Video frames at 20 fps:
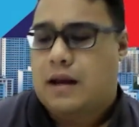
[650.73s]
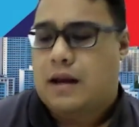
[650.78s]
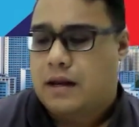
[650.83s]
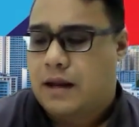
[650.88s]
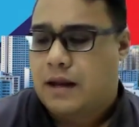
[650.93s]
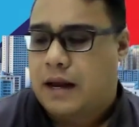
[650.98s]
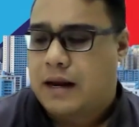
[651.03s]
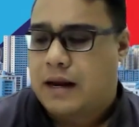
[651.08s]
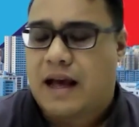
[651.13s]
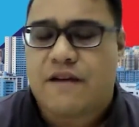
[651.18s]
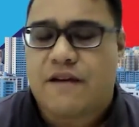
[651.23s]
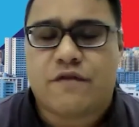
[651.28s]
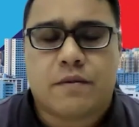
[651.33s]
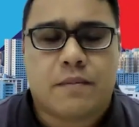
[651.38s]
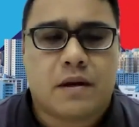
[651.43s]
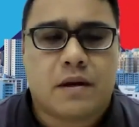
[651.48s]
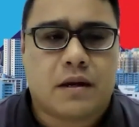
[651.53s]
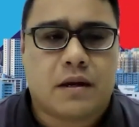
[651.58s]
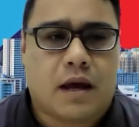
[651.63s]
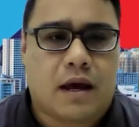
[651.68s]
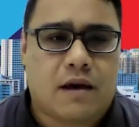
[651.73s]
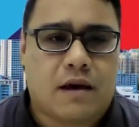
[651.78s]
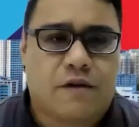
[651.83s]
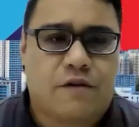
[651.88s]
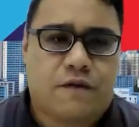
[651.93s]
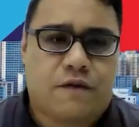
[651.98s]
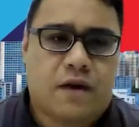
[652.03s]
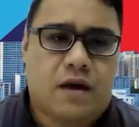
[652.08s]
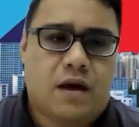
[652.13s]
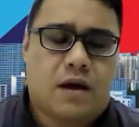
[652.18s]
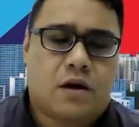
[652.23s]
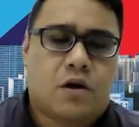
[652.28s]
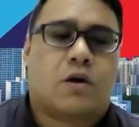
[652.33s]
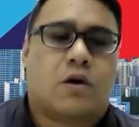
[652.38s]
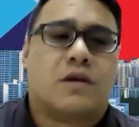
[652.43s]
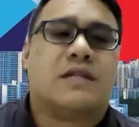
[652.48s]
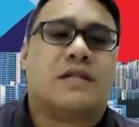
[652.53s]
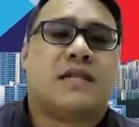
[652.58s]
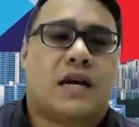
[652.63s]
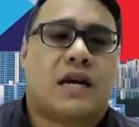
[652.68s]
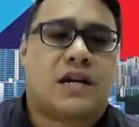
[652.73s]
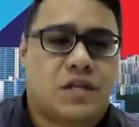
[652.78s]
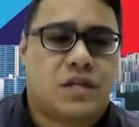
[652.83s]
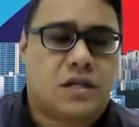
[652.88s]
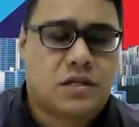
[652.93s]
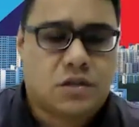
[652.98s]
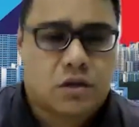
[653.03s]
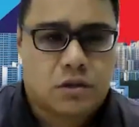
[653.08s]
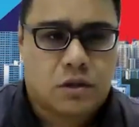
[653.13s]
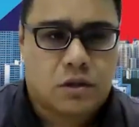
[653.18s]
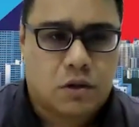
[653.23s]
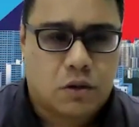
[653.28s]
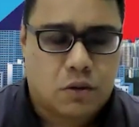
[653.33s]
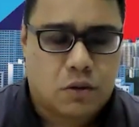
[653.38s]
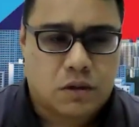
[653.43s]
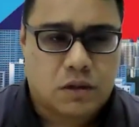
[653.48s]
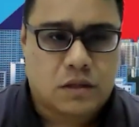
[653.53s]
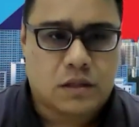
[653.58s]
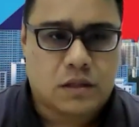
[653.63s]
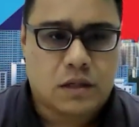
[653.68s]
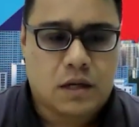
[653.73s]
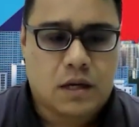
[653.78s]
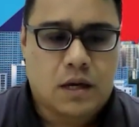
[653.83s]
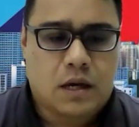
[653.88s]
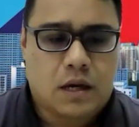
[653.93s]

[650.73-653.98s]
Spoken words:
the government gave concessions on the loans.